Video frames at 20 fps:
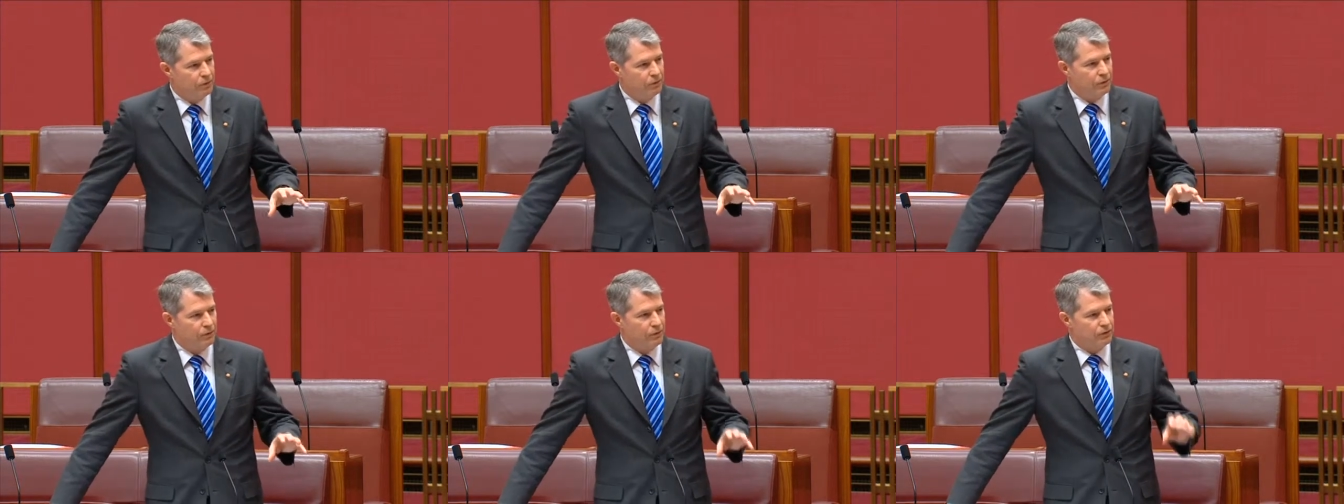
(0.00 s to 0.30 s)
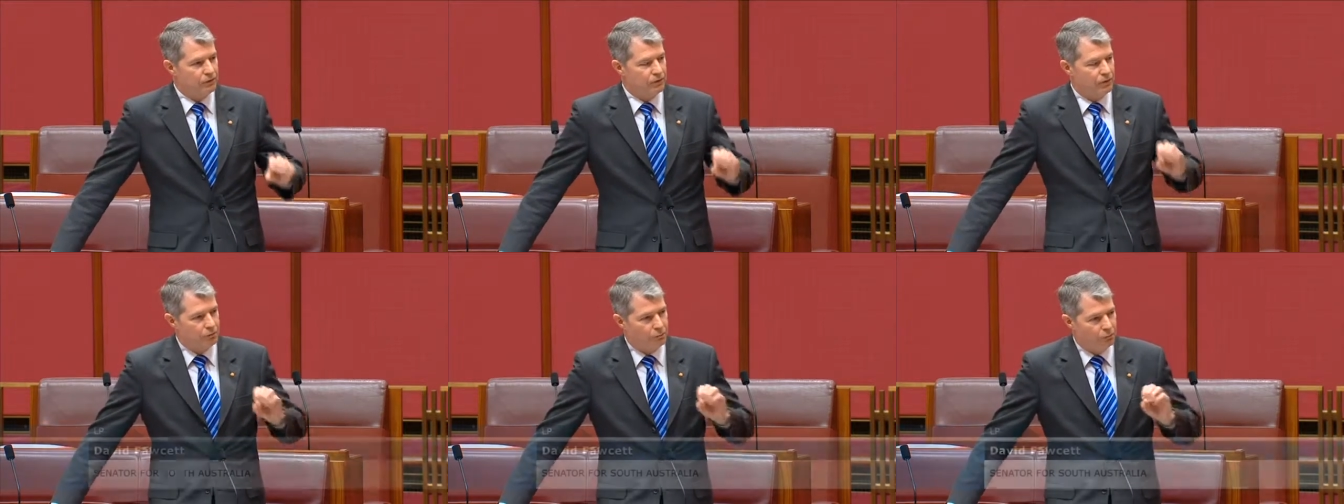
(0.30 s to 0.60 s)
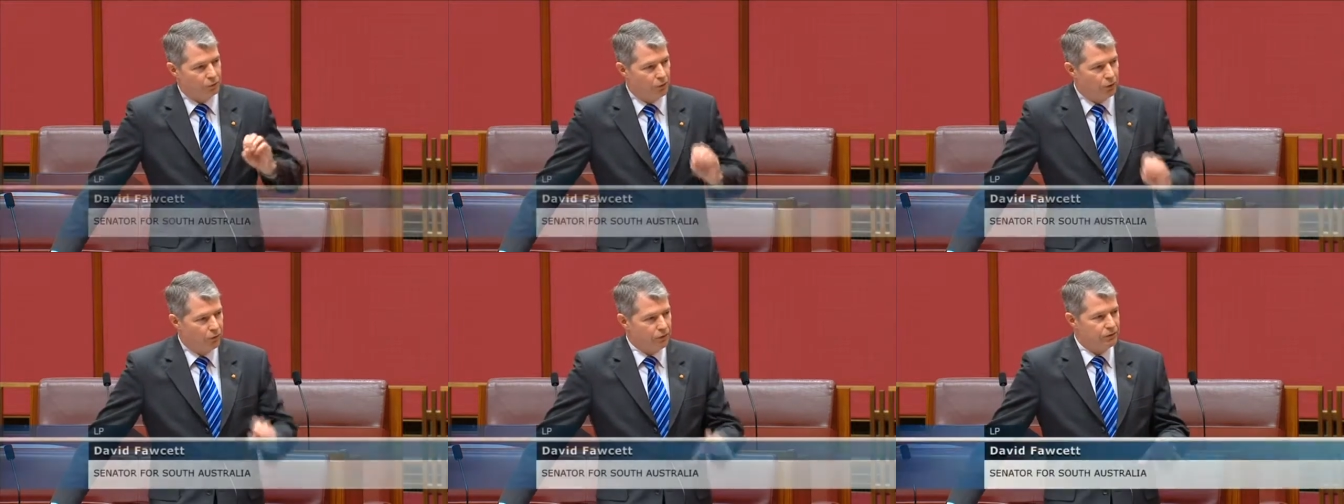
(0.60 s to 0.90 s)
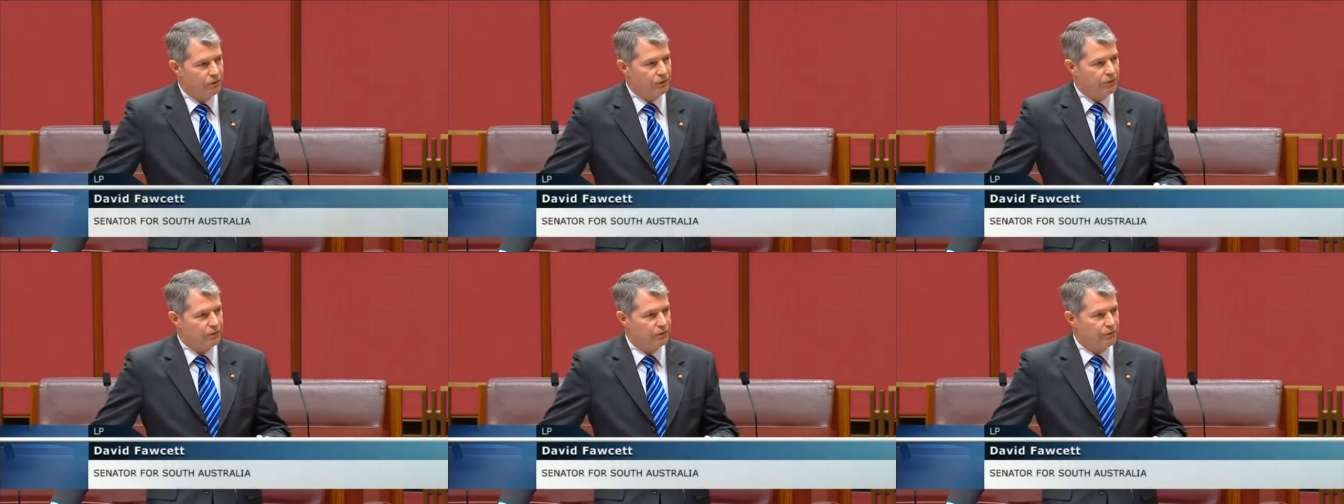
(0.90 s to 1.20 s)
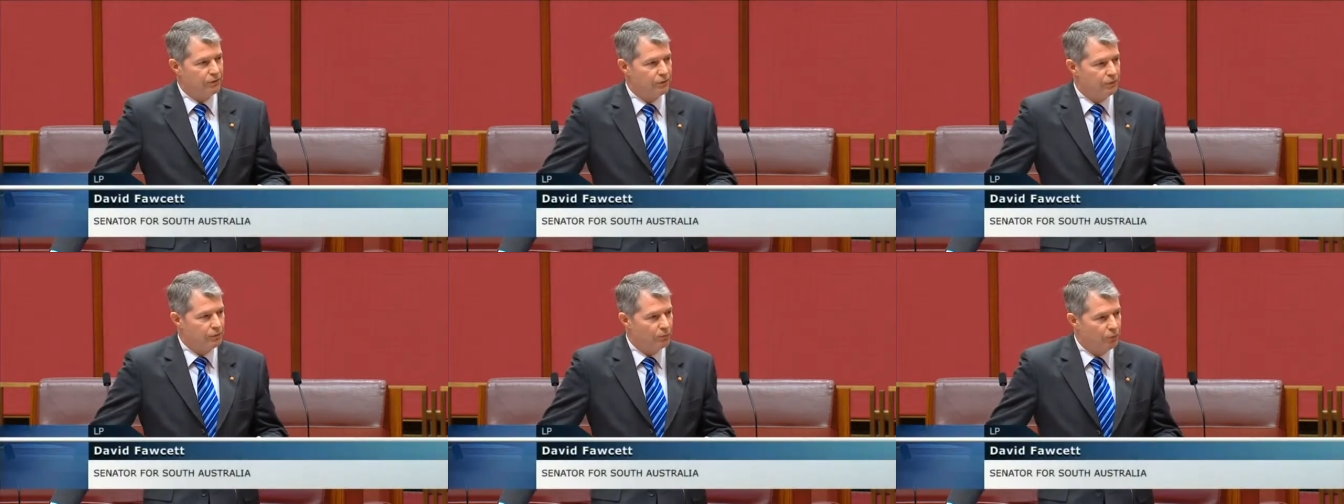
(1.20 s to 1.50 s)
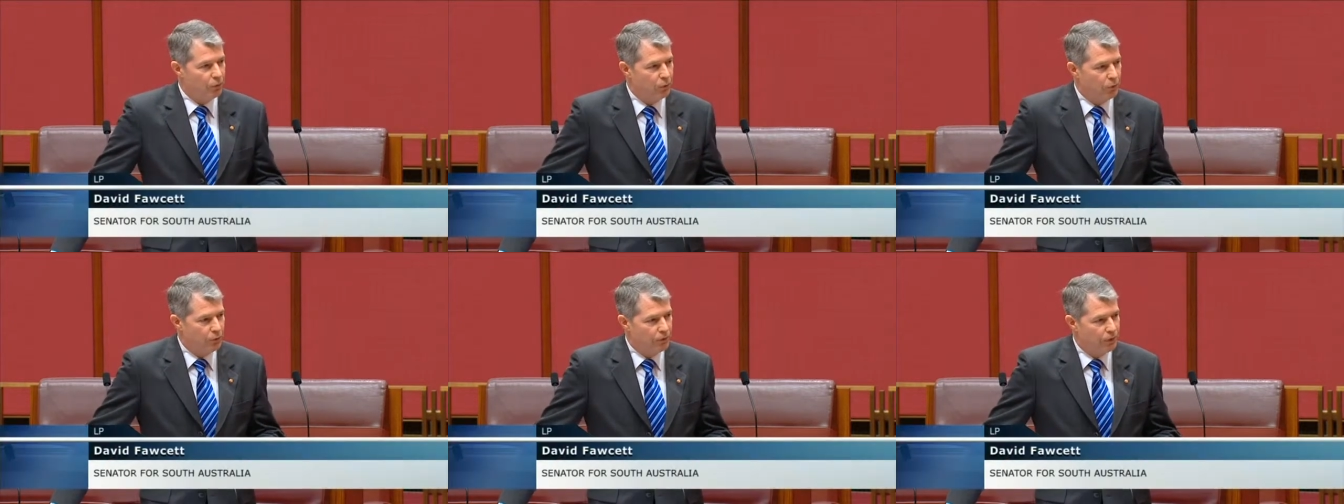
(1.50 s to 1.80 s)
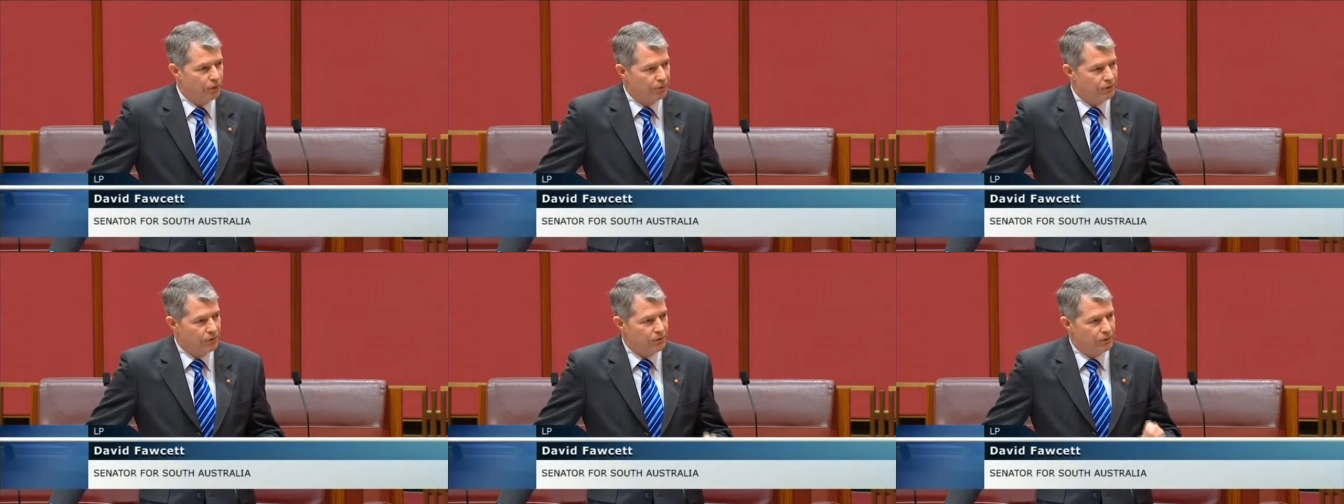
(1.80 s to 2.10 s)
there are some processes that are poor
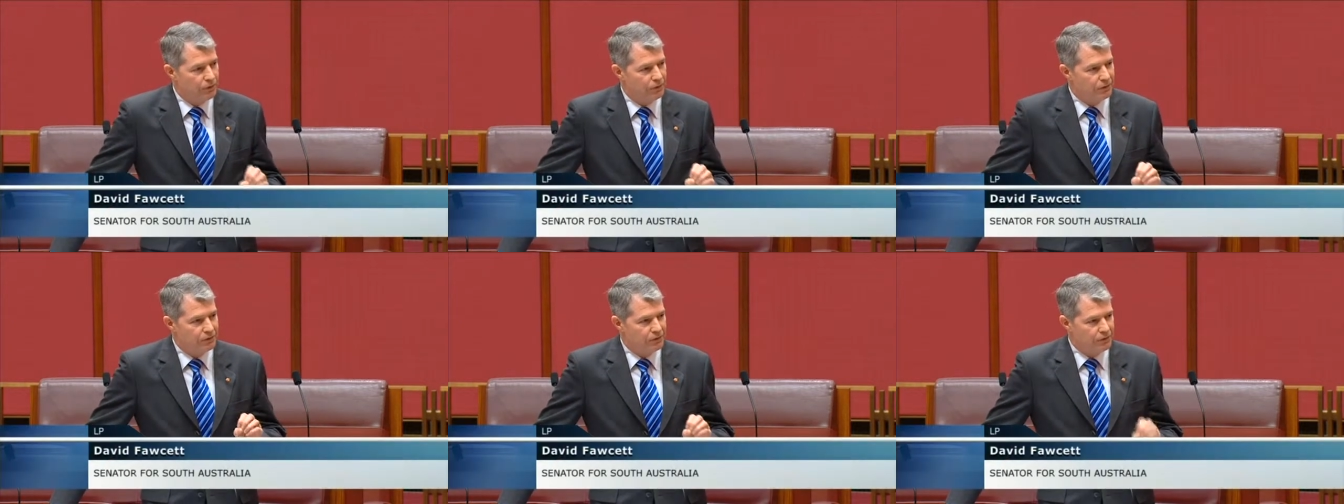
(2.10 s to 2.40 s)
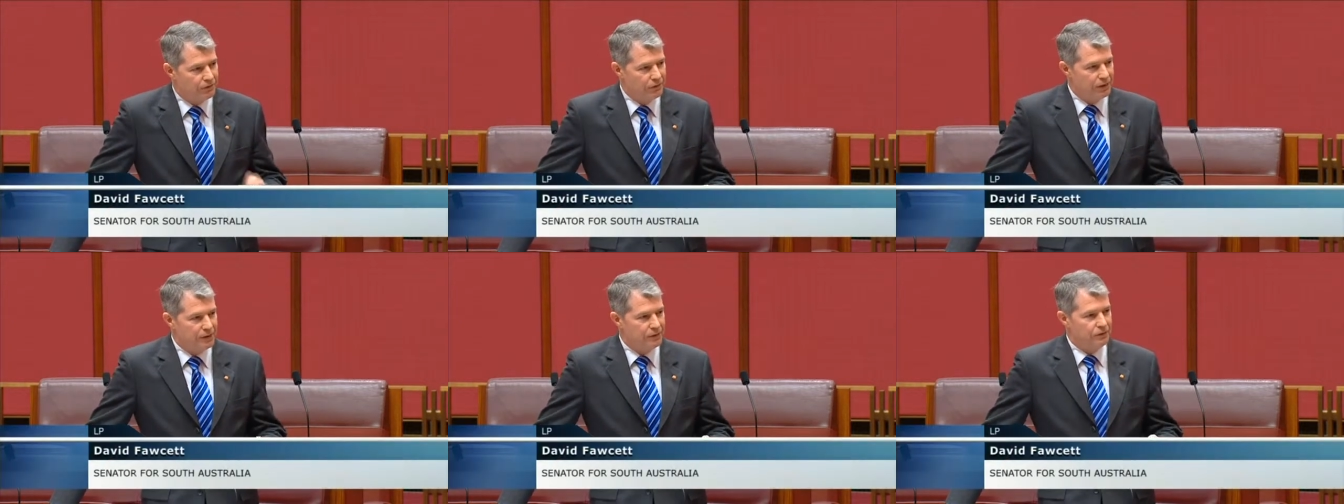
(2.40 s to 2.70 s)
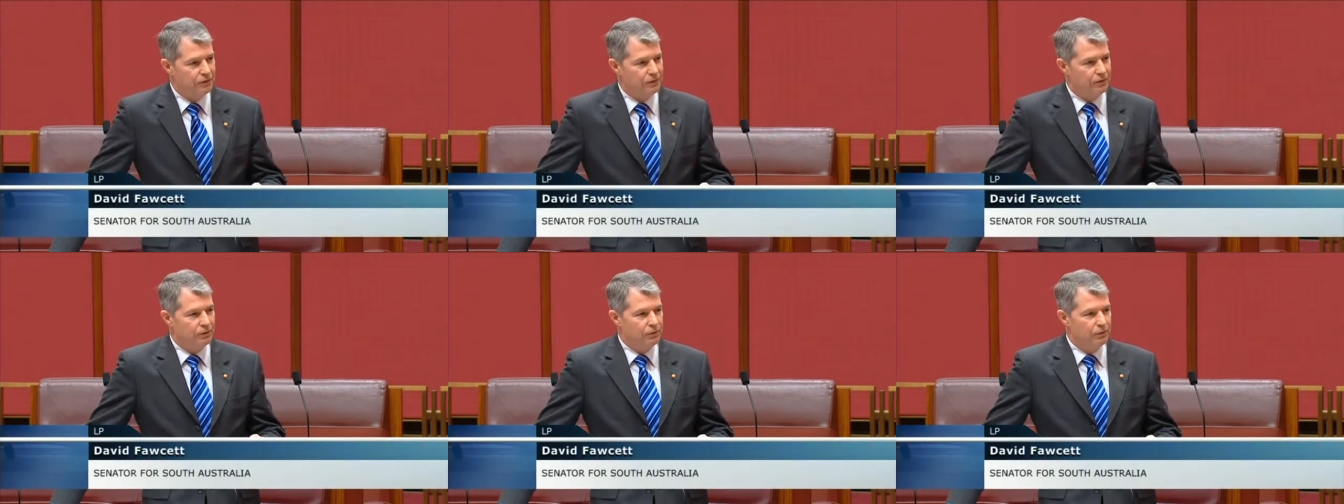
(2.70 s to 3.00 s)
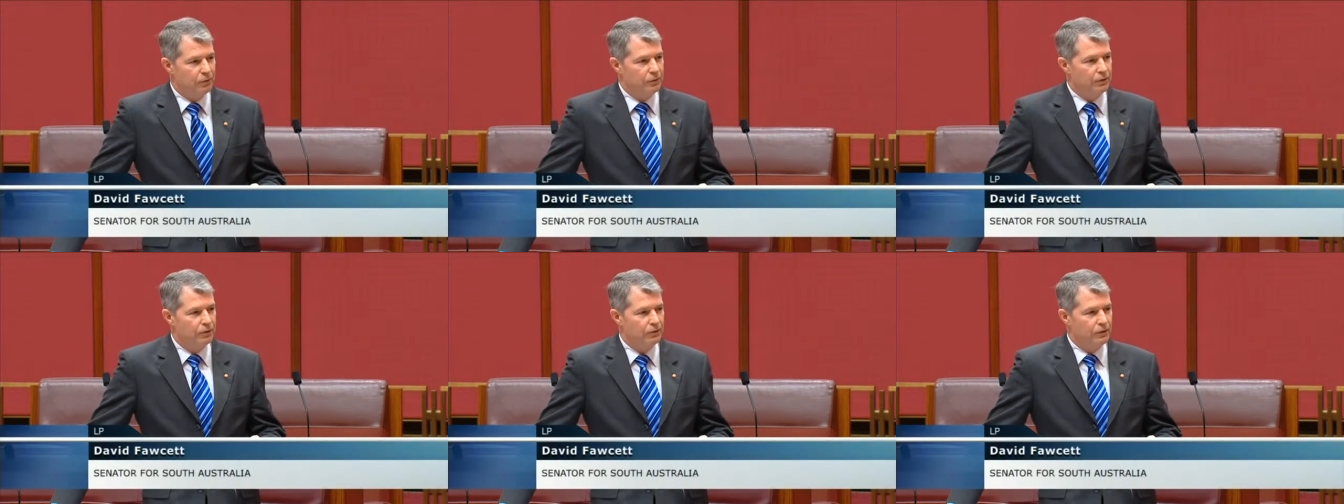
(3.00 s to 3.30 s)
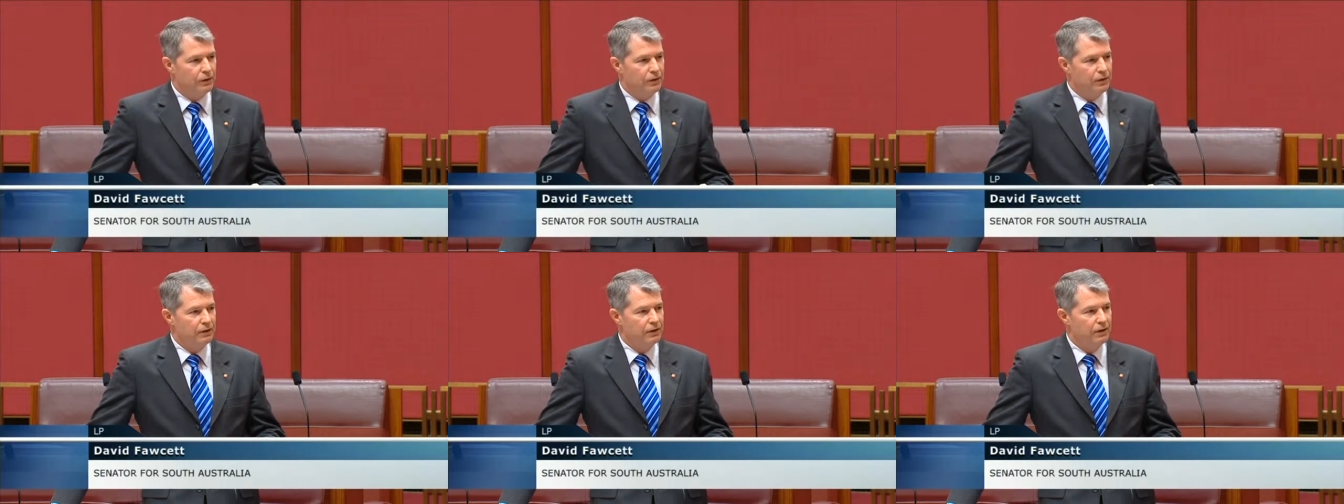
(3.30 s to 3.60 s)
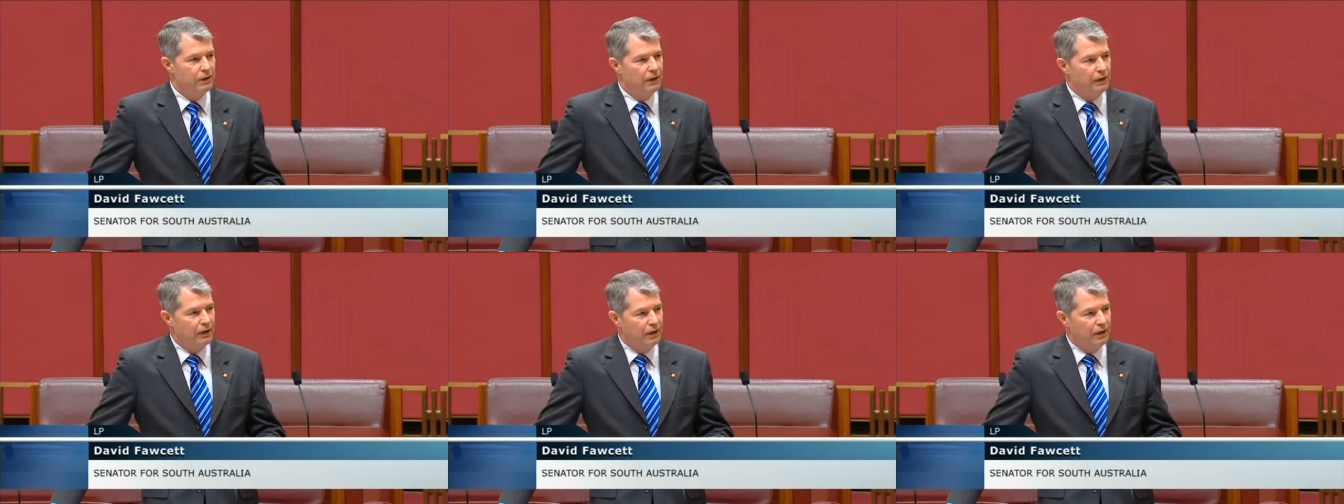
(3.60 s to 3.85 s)
enough that it is leaked inadvertently,